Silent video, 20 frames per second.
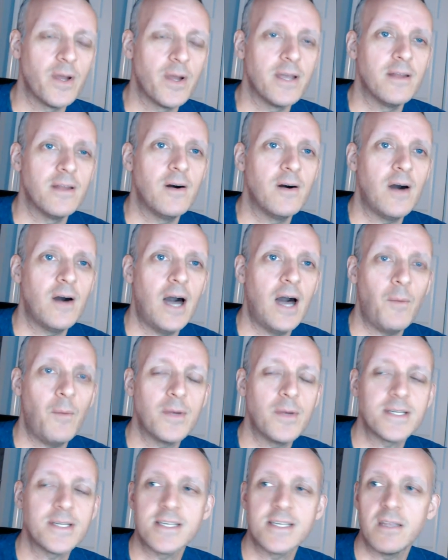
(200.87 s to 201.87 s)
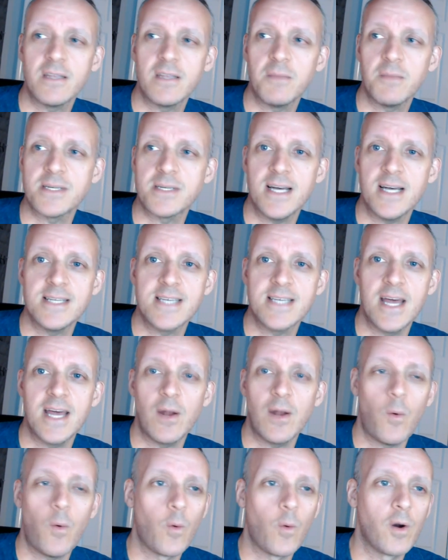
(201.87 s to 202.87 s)
You know, I, I want to see something besides that
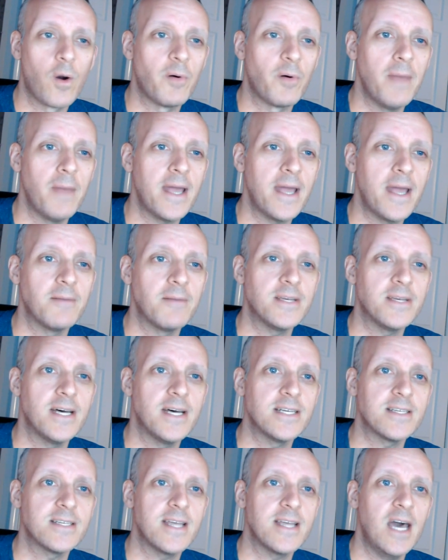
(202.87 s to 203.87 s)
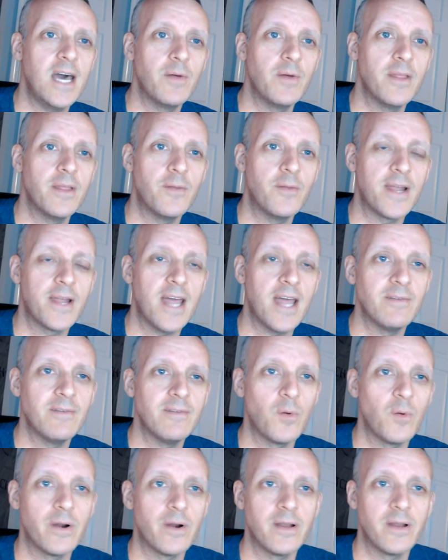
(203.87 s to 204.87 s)
horrible makeup test they had with Henry Cavill,
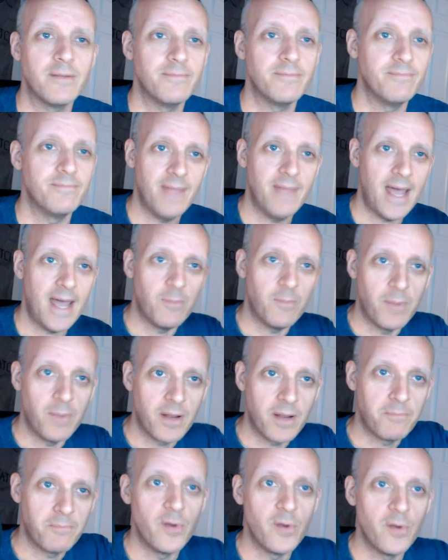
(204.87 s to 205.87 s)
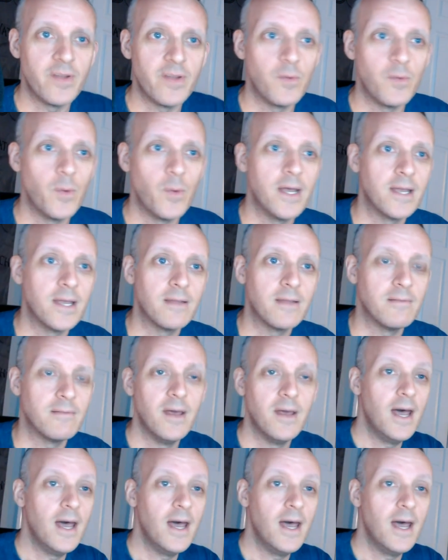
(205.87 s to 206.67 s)
where he had the big poofy wig, and